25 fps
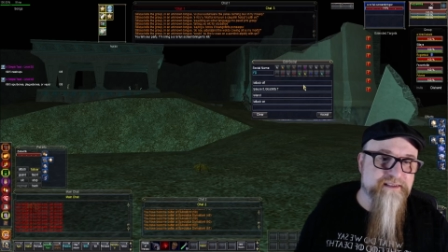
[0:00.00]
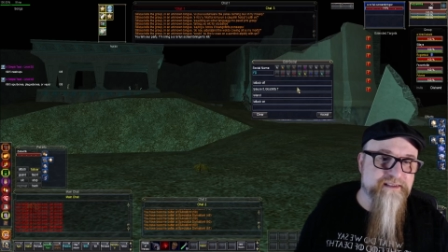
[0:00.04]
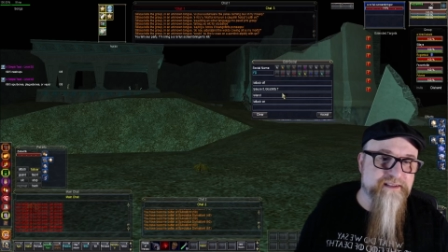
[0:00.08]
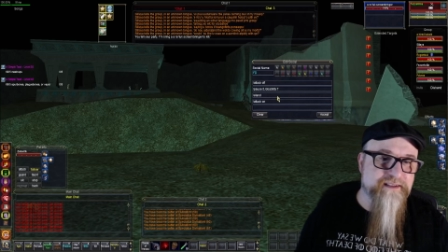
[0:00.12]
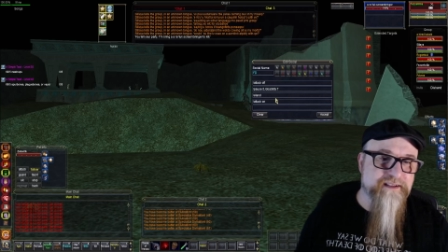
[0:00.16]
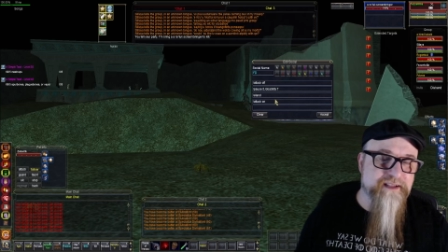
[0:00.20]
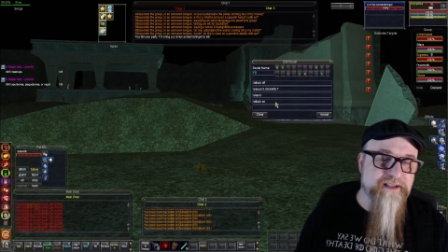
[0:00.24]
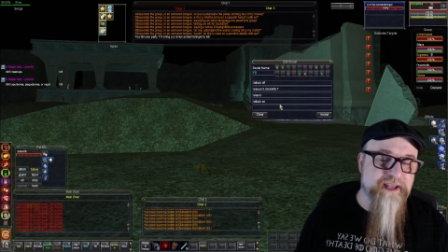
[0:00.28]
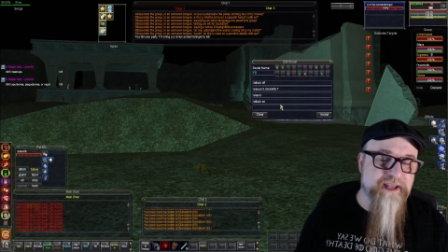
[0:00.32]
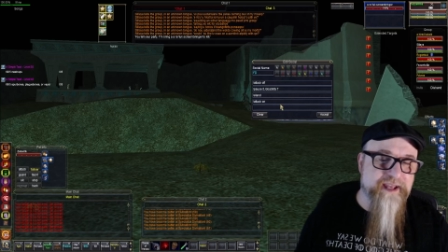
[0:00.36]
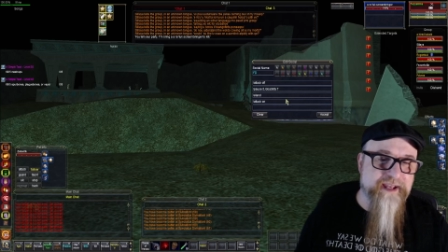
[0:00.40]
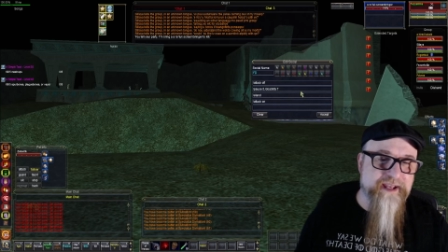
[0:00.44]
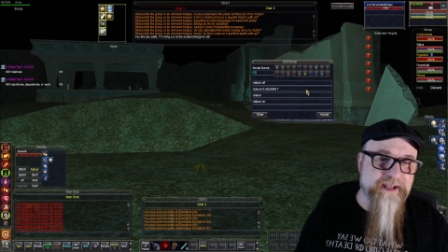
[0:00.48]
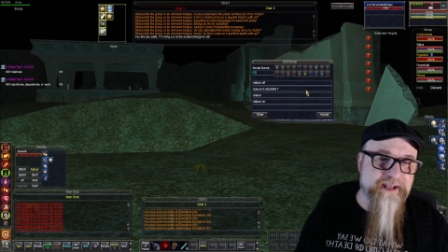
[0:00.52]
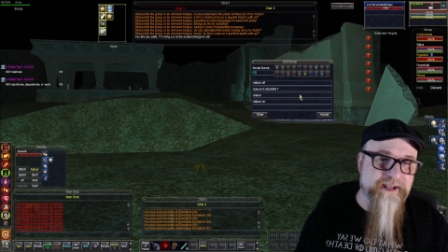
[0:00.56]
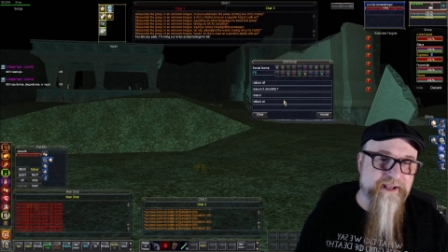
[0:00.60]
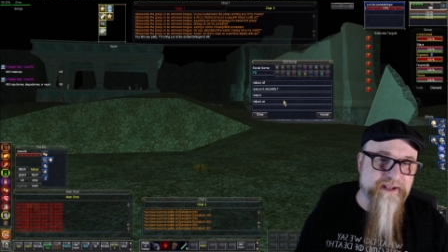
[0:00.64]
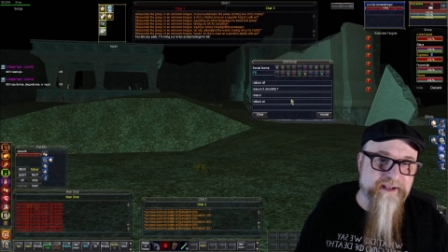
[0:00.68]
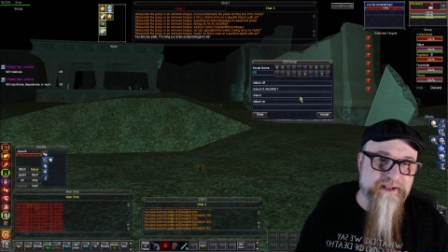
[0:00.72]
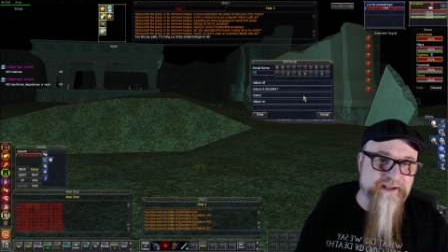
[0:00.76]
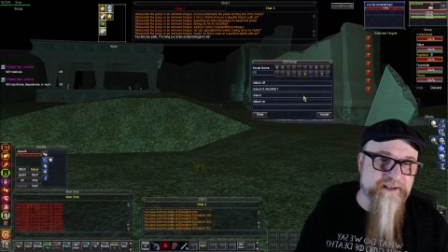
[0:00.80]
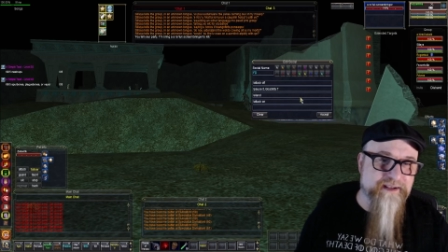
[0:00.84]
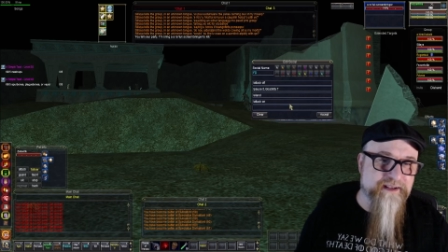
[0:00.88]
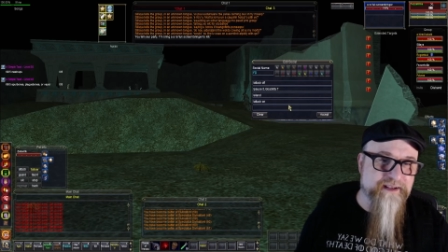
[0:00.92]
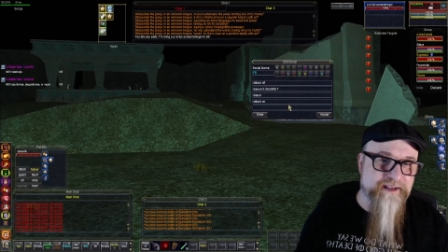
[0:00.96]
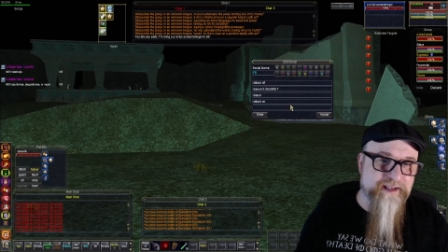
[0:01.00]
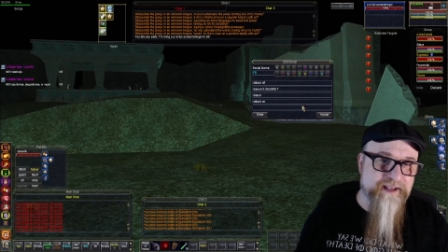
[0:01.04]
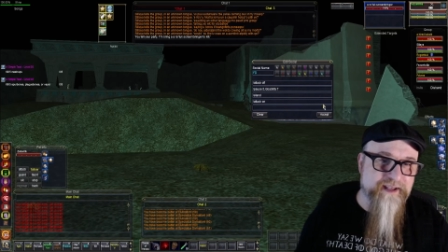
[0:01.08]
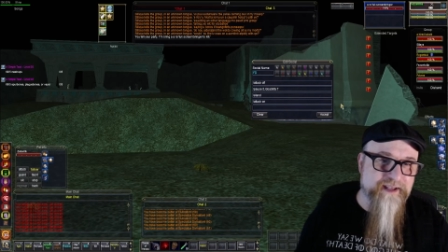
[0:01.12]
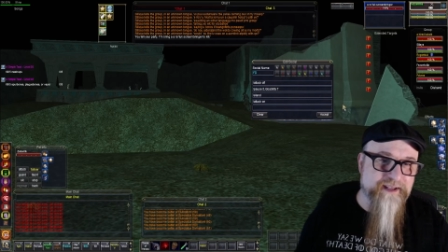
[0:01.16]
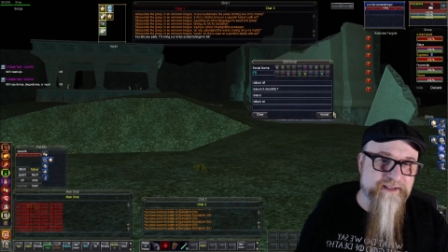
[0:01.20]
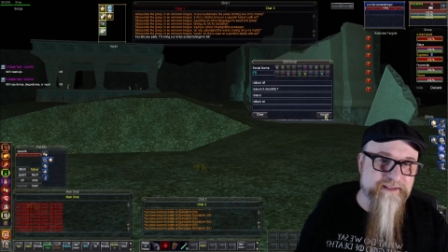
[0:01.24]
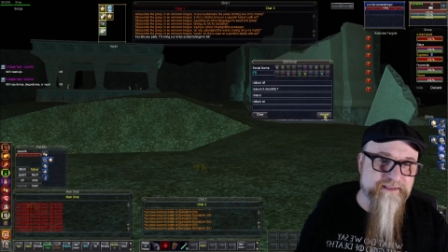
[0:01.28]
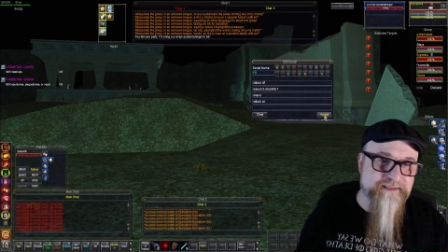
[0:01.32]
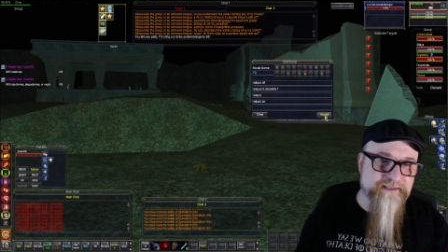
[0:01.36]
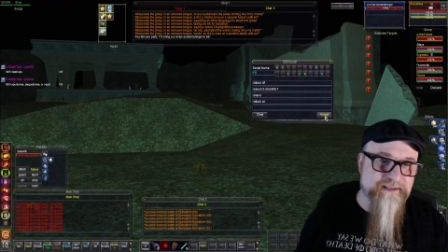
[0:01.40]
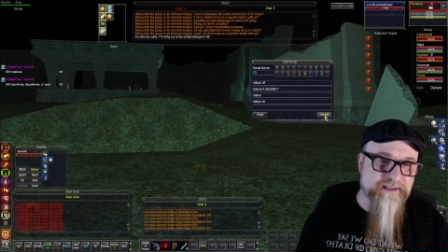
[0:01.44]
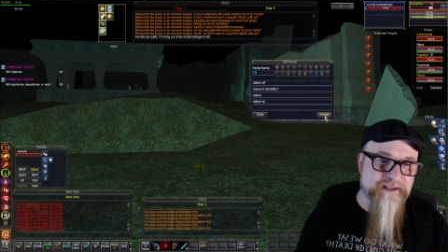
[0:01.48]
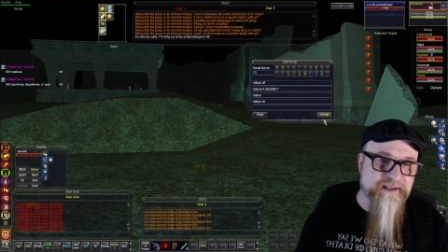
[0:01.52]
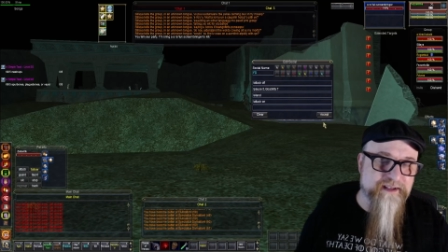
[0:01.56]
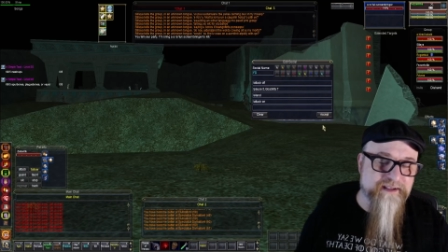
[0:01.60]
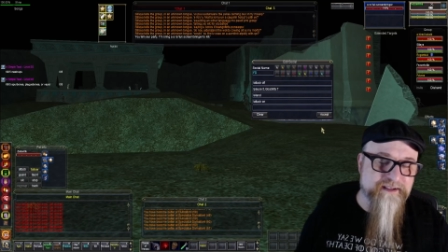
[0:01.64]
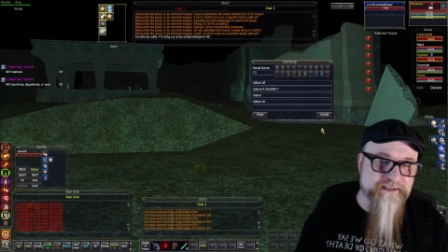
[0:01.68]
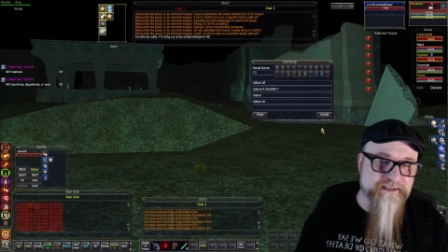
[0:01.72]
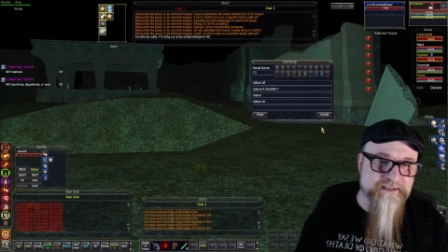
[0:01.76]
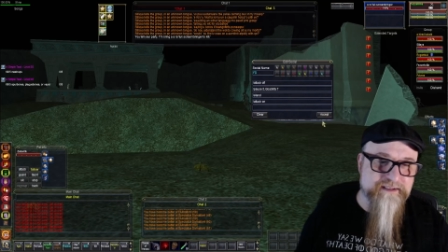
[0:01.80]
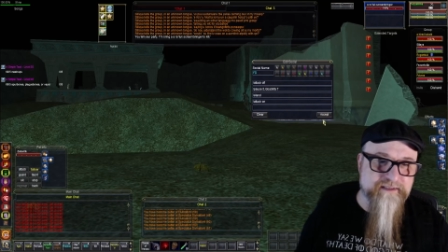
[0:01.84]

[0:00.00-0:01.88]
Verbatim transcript: delay, and uh,